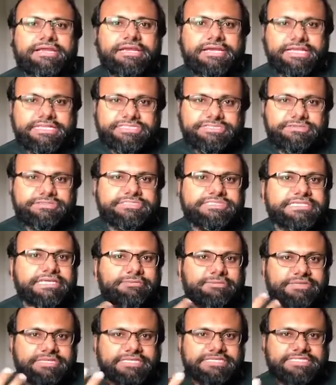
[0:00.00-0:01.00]
Let's go see
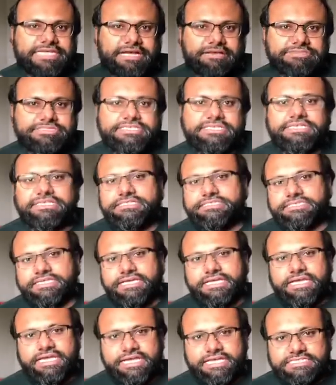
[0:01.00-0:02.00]
what this house is
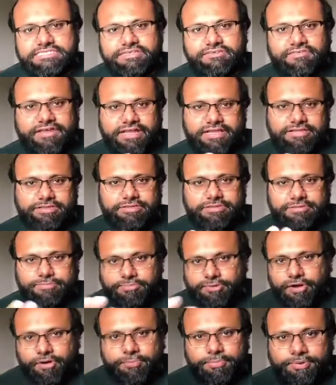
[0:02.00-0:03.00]
the value
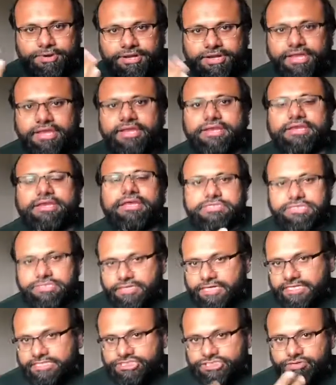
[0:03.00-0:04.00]
appropriate,
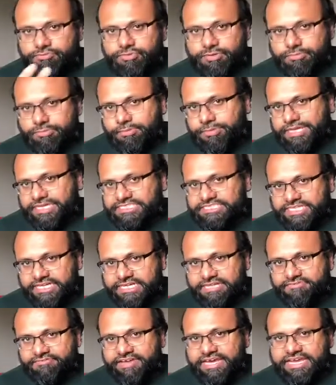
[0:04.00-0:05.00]
and should we be
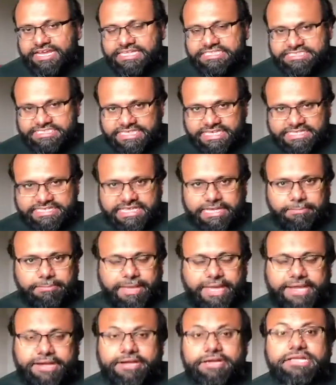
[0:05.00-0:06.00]
extending financing in that
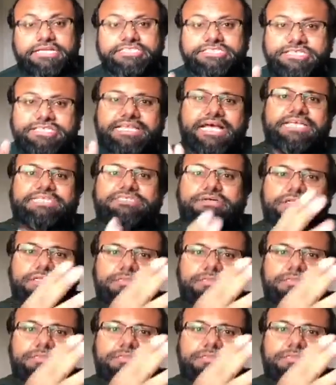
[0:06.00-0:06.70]
manner? So that's all the